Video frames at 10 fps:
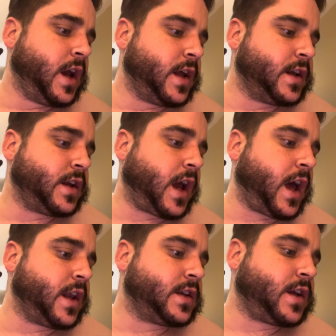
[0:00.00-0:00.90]
and
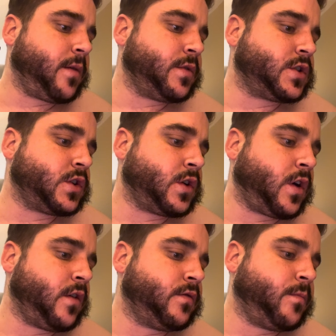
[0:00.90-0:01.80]
at a temperature
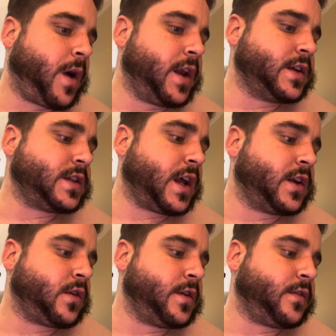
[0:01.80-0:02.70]
of minus 10
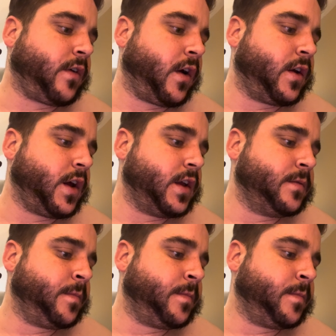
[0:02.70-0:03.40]
degrees Fahrenheit.